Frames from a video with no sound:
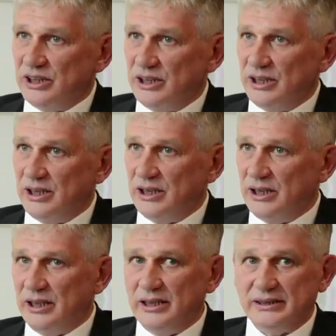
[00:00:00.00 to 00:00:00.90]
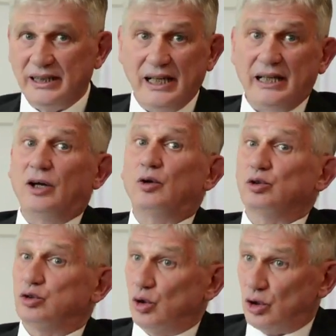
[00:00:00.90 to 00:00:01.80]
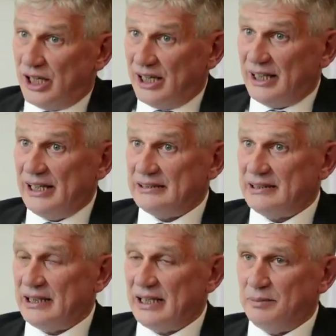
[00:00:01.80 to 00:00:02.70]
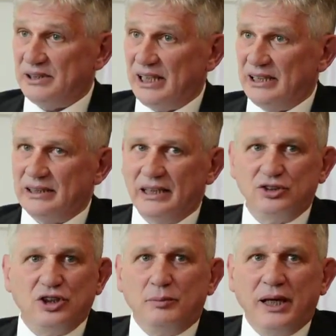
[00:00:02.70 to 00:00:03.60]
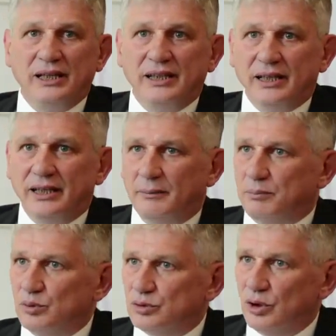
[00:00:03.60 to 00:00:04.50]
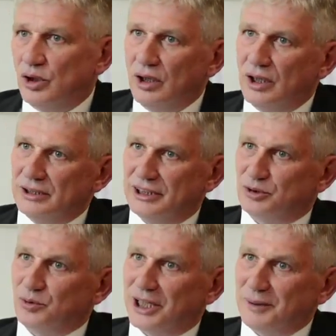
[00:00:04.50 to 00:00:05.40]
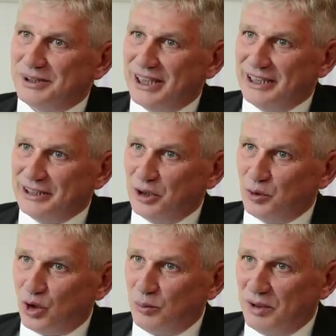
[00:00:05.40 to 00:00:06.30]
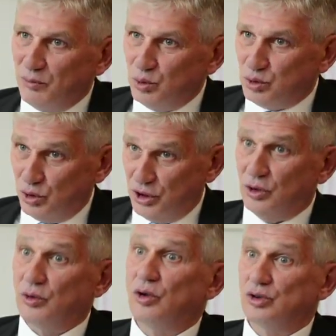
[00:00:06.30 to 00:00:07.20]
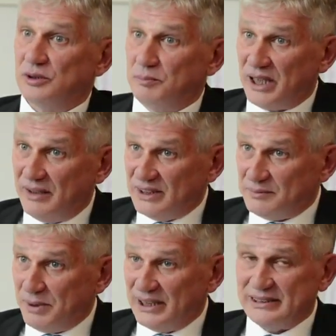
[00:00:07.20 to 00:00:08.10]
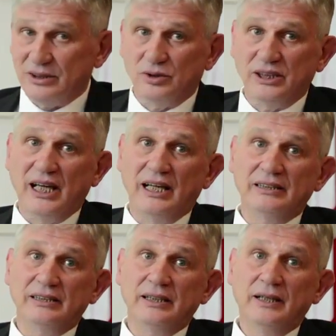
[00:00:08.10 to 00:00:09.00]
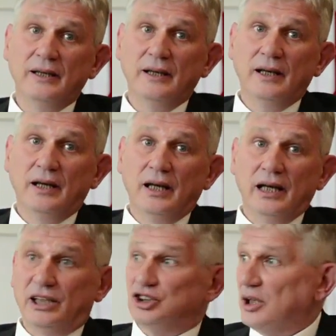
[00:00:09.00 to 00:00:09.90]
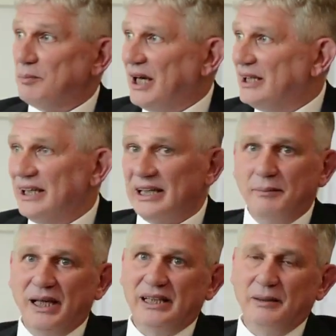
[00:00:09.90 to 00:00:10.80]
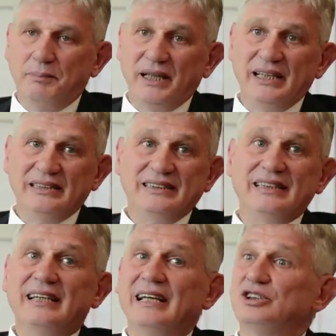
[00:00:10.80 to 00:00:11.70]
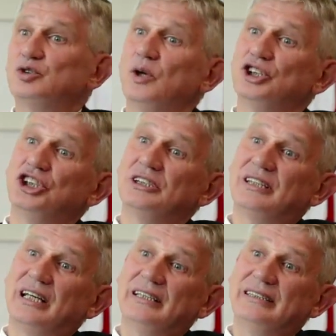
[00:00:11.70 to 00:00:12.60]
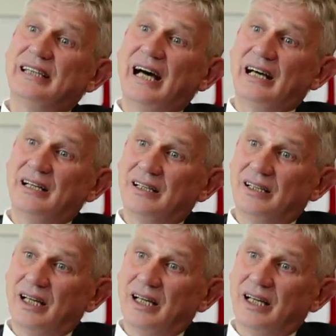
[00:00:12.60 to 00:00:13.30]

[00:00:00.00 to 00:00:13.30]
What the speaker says: It's been a hub. First of all, it has changed a lot because of the historical dramatic changes that have occurred in Berlin. It is the capital again.